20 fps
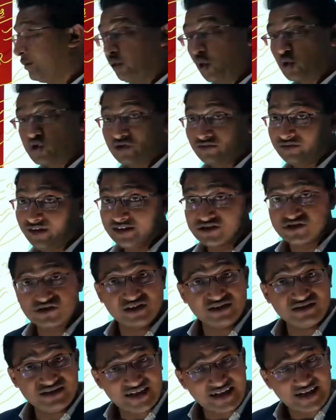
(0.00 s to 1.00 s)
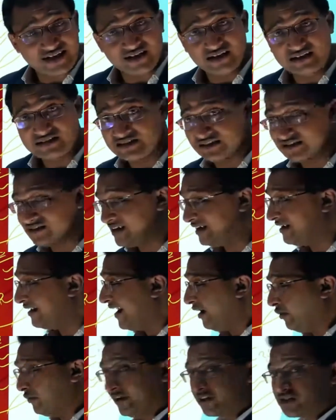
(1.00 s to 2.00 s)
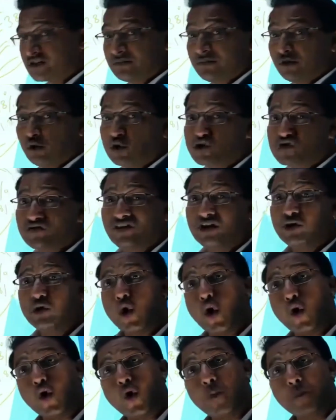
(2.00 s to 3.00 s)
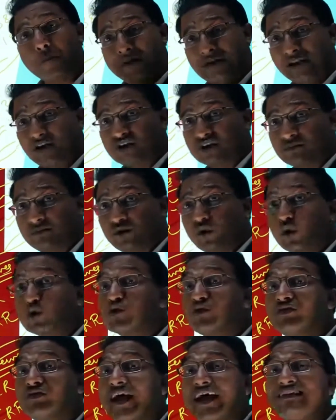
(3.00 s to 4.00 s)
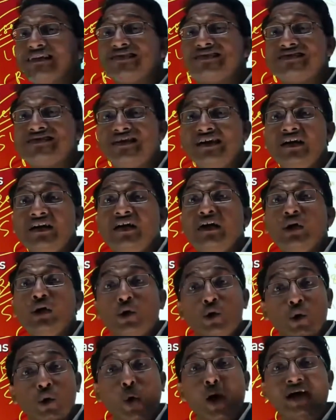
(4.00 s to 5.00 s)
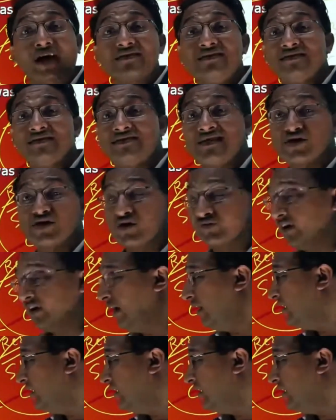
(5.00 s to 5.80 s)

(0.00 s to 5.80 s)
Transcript: because of the stringent regulation, because of the no competition, because of the no existence of